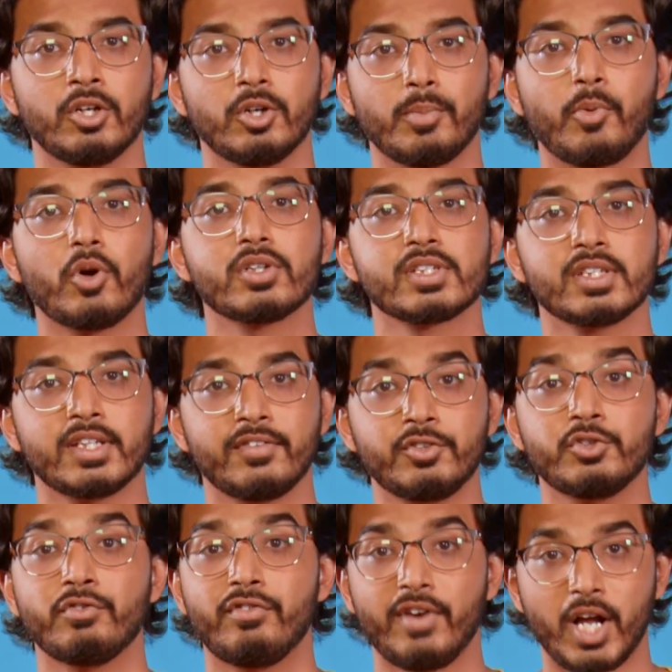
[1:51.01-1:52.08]
reports can give
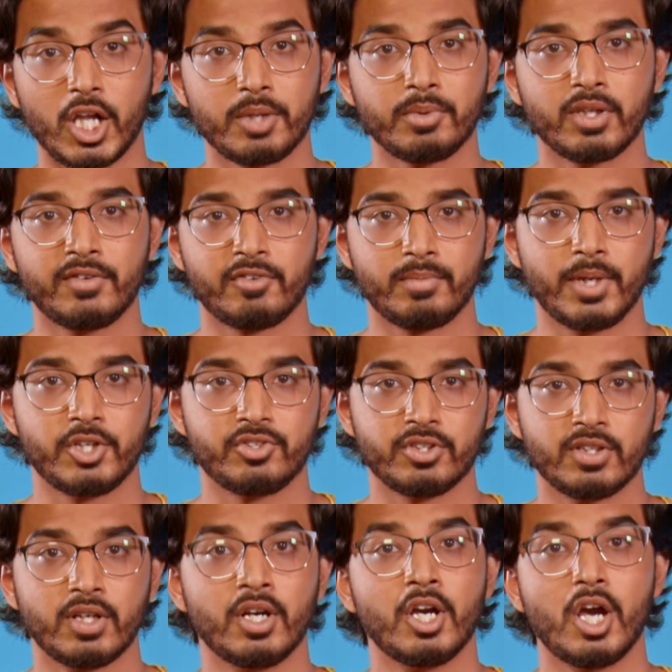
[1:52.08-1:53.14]
you valuable
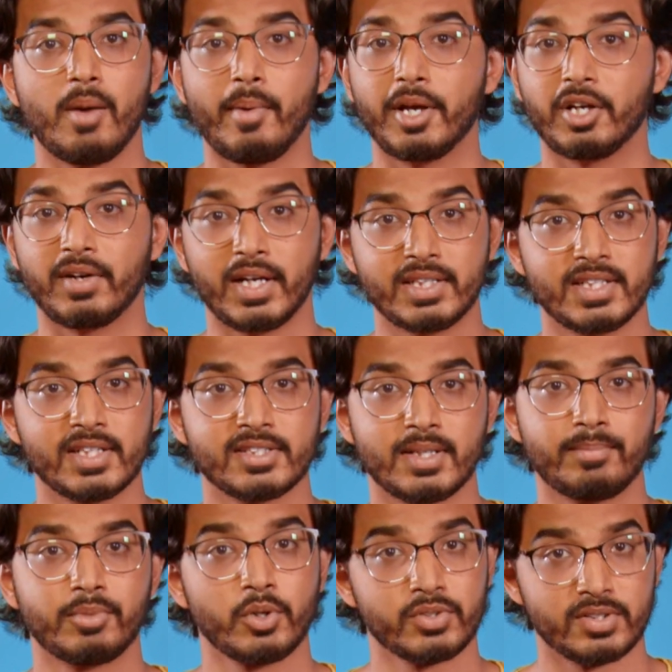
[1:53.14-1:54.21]
information about your ITSM
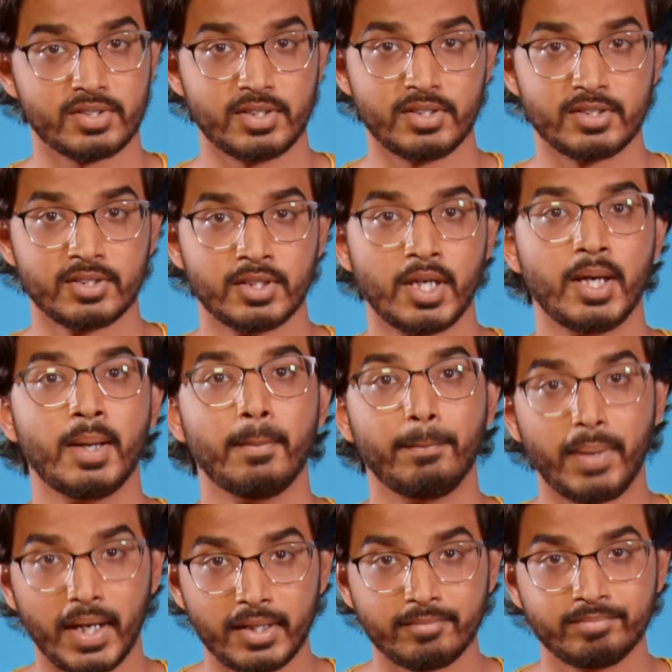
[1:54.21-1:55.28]
processes,
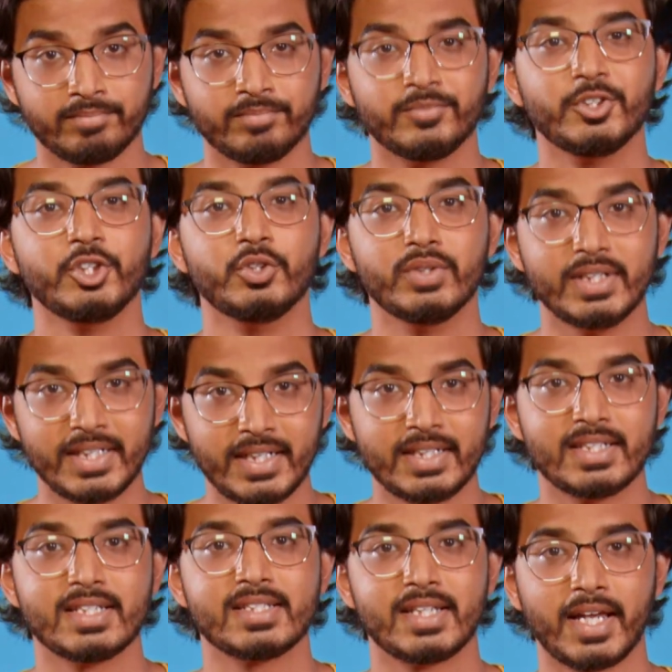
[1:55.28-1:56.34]
but you need
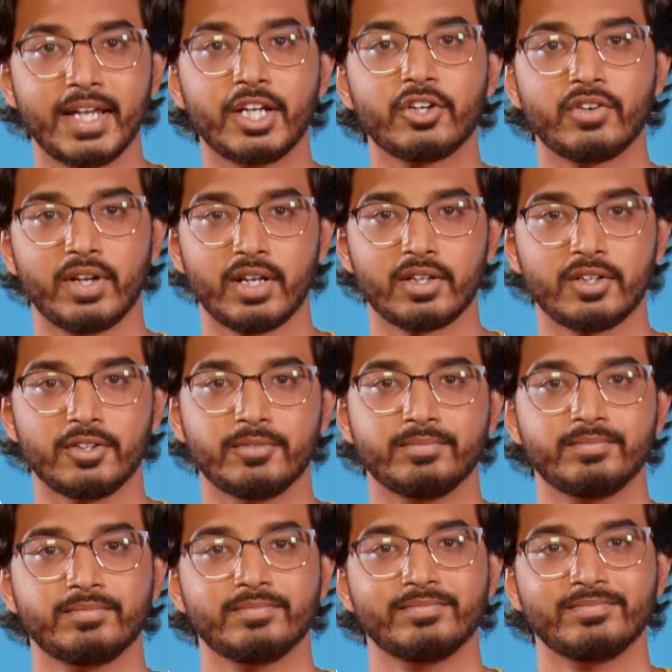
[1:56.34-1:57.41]
to stay critical.
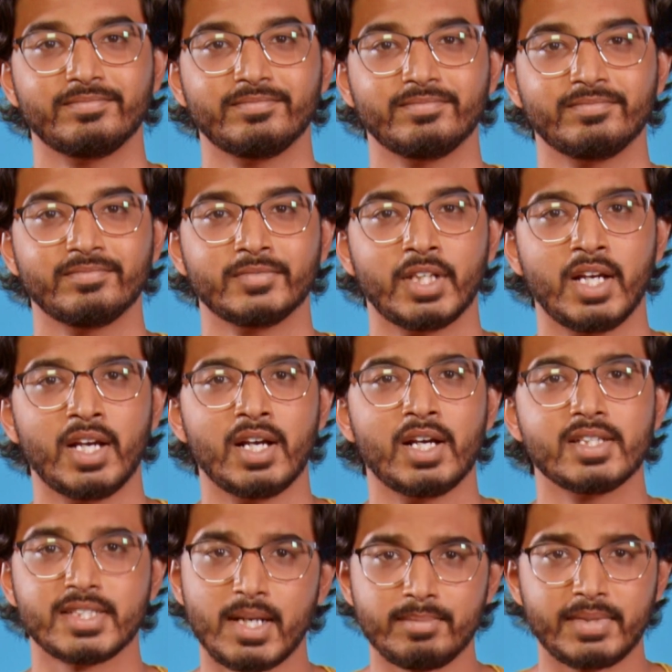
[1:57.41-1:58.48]

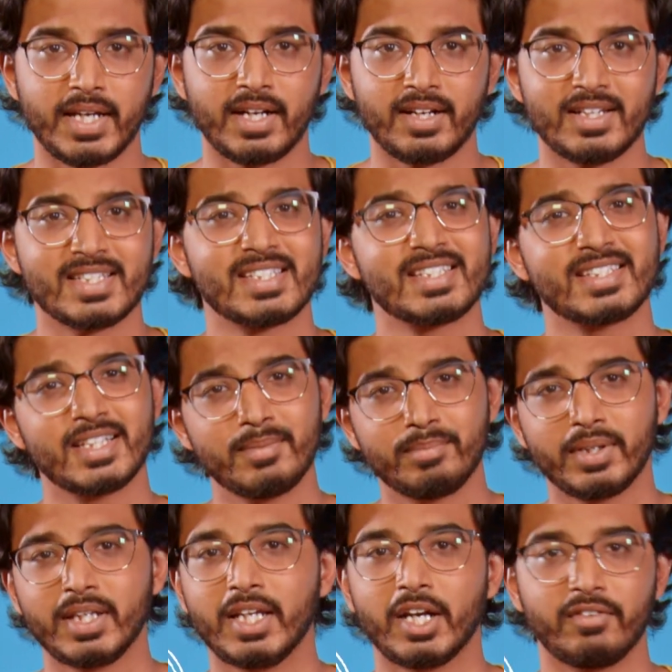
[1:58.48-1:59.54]
Some data is
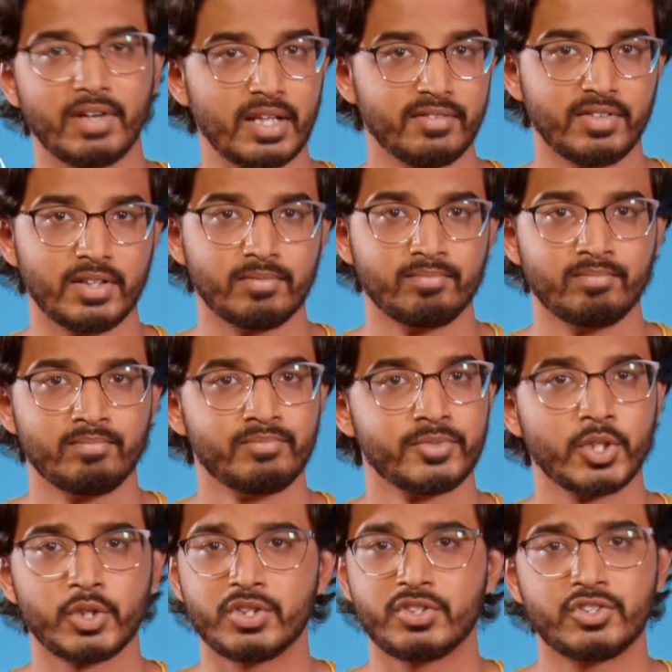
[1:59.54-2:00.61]
simply irrelevant,
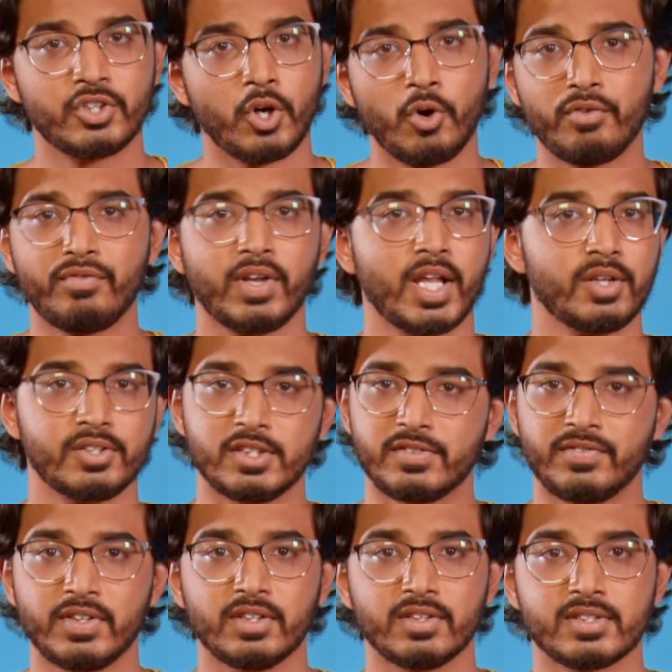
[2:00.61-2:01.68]
so don't fill out these
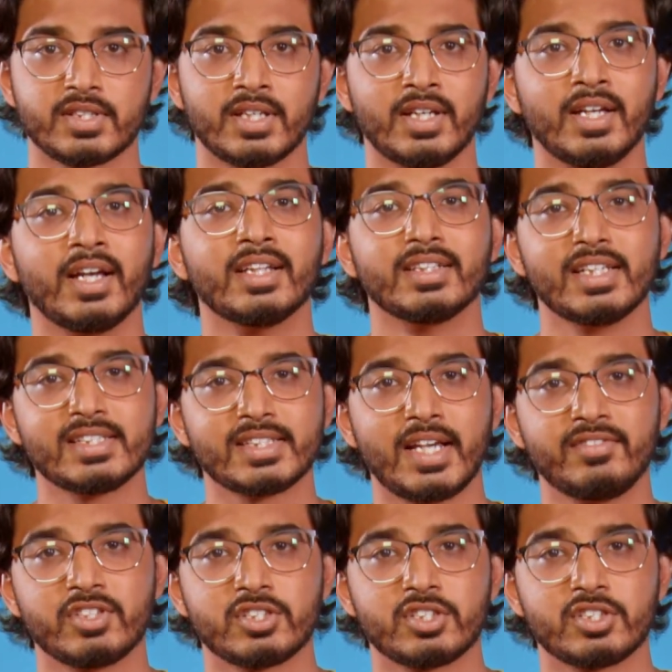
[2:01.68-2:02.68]
fields. This saves the